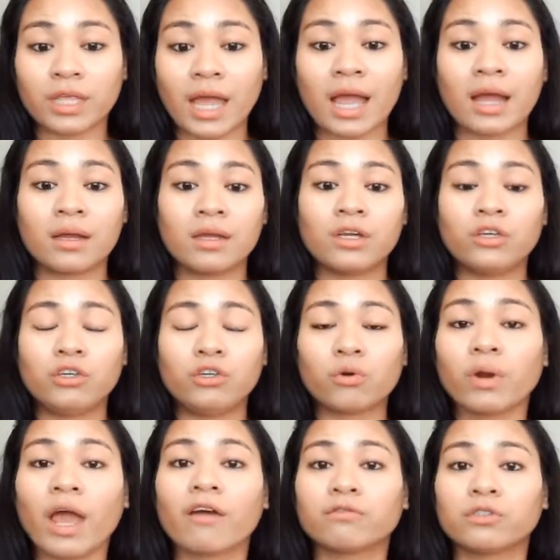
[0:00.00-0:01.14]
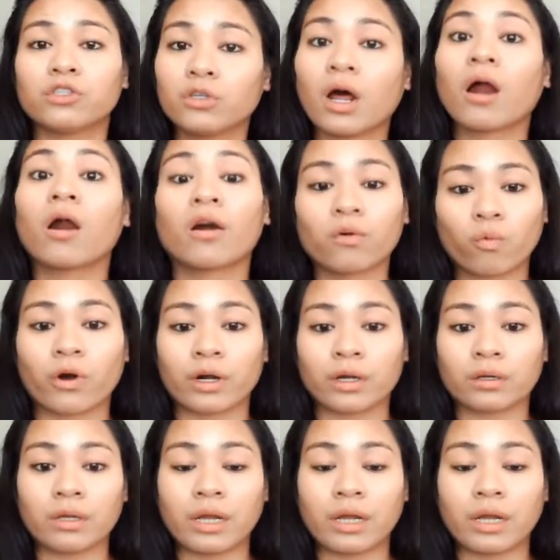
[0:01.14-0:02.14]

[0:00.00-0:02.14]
that you don't have to do the hard work,